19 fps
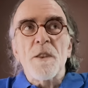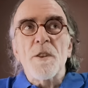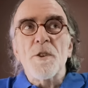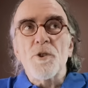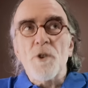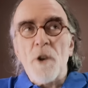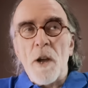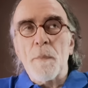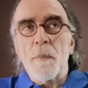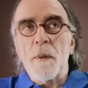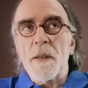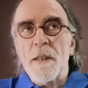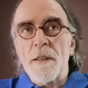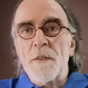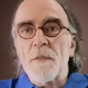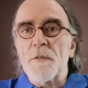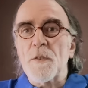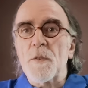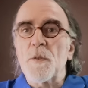The trouble
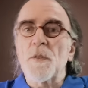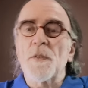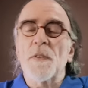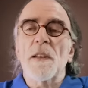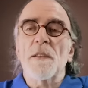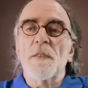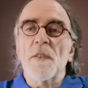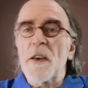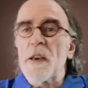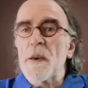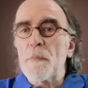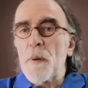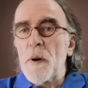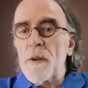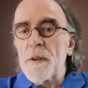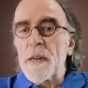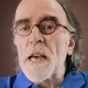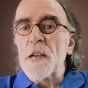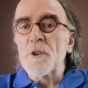is, of course, there's
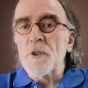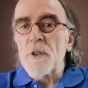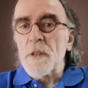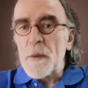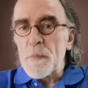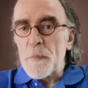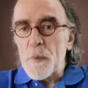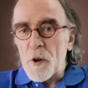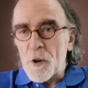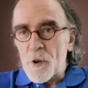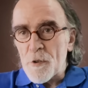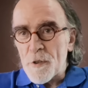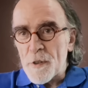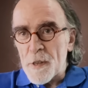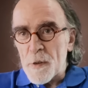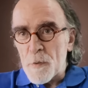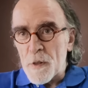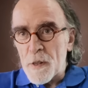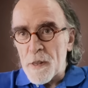a natural
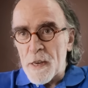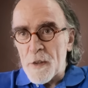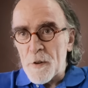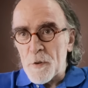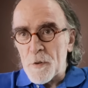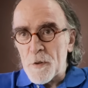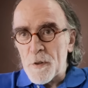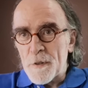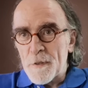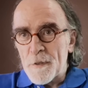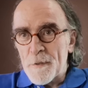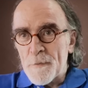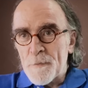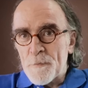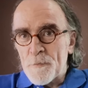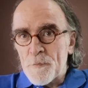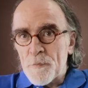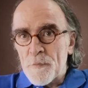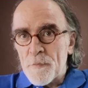hypocrisy with that all.
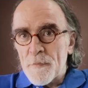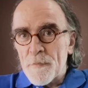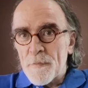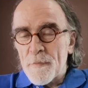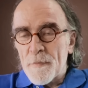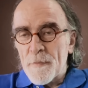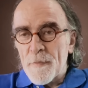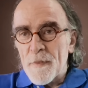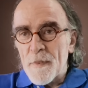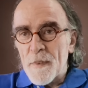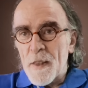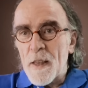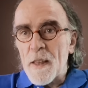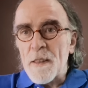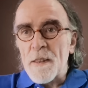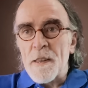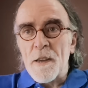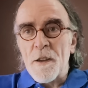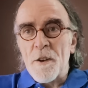
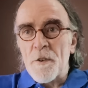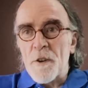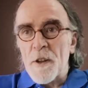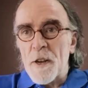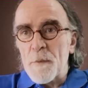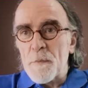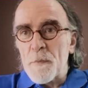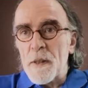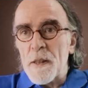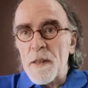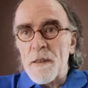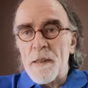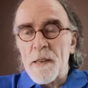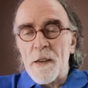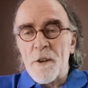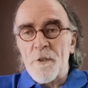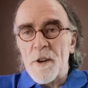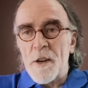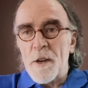It's, incre- it's
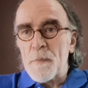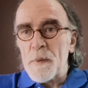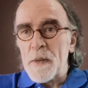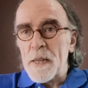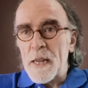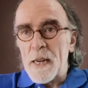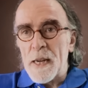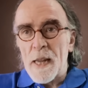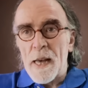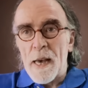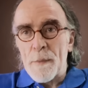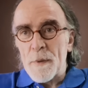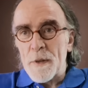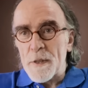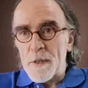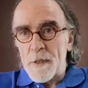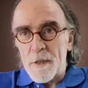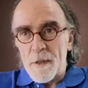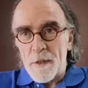incredibly
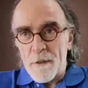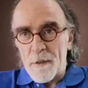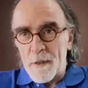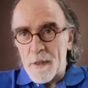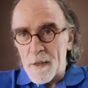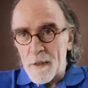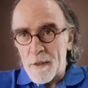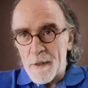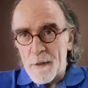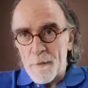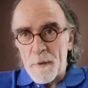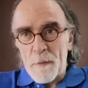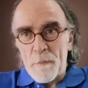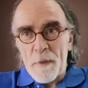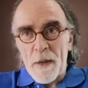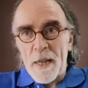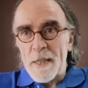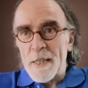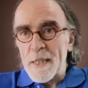climate dirty. I
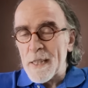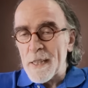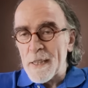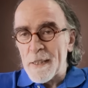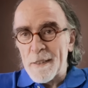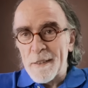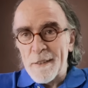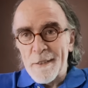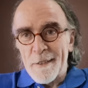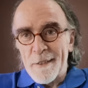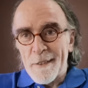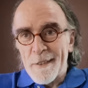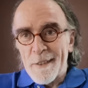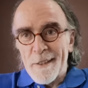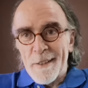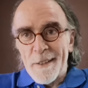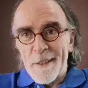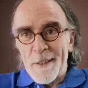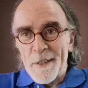mean, bloody hell,
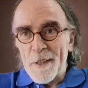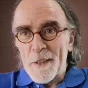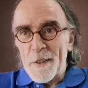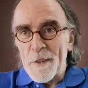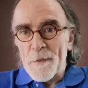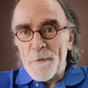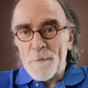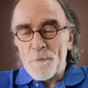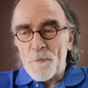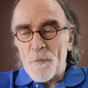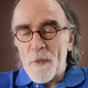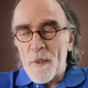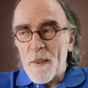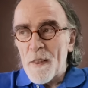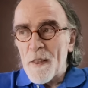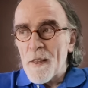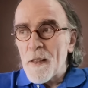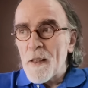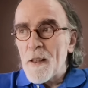you know.
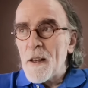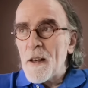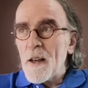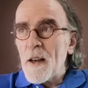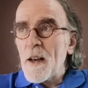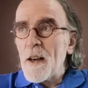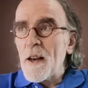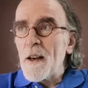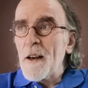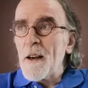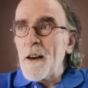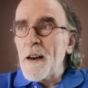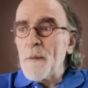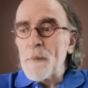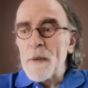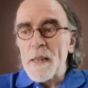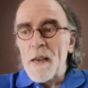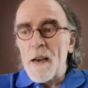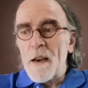Uh,
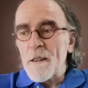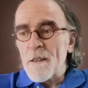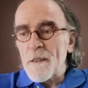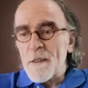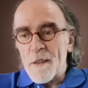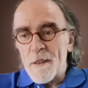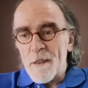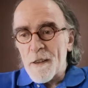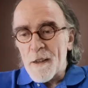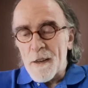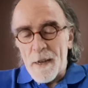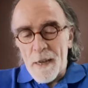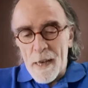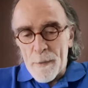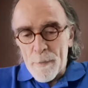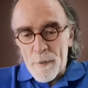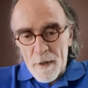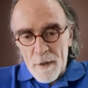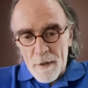I mean, the answer to
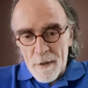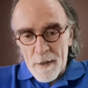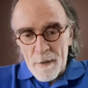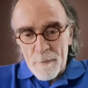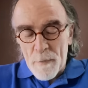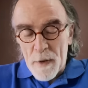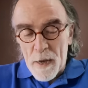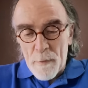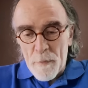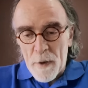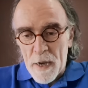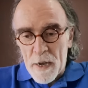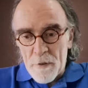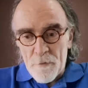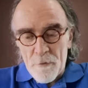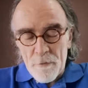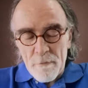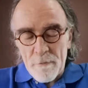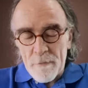climate, in my
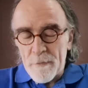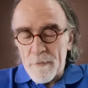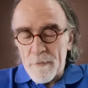mind,